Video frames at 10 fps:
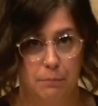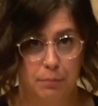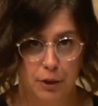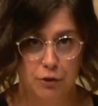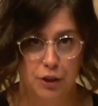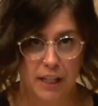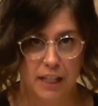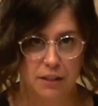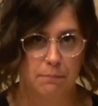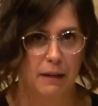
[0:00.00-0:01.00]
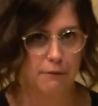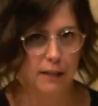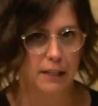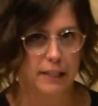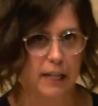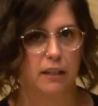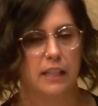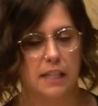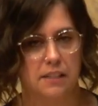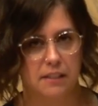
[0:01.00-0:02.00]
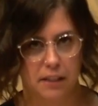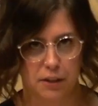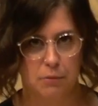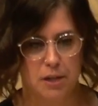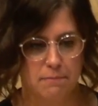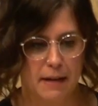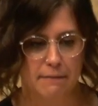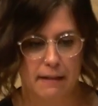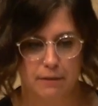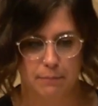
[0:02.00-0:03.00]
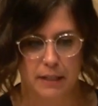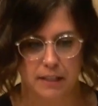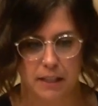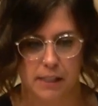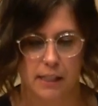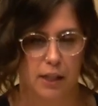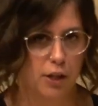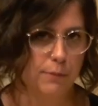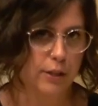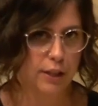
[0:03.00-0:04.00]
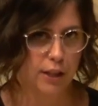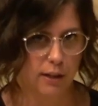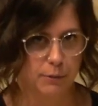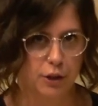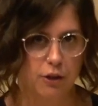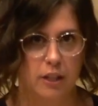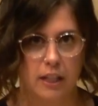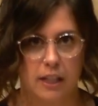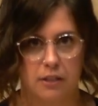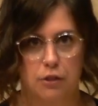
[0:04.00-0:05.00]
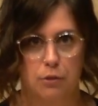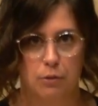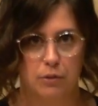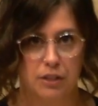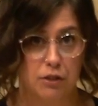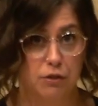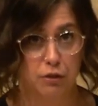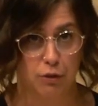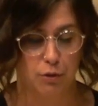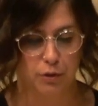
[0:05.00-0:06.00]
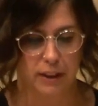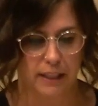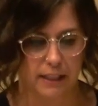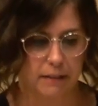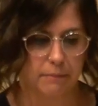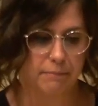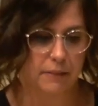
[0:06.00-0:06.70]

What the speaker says: Blue Shades by Frank Ticheli is another one of my favorite pieces, and I hope you get the opportunity to listen to the whole thing.